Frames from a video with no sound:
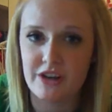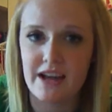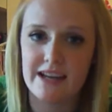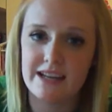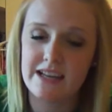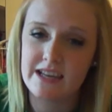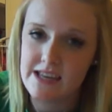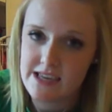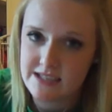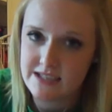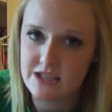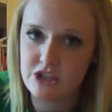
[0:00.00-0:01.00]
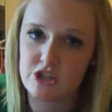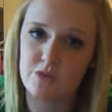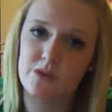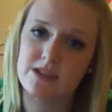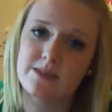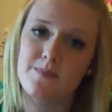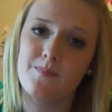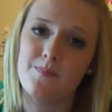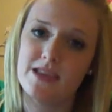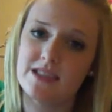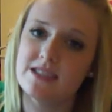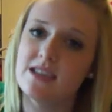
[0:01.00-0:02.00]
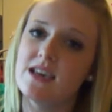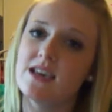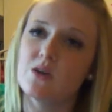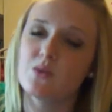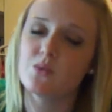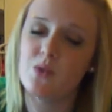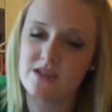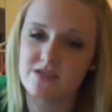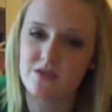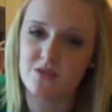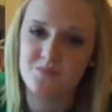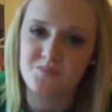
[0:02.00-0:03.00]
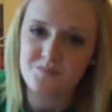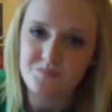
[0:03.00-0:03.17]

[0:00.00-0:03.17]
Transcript: and his teacher was Ms. Russell.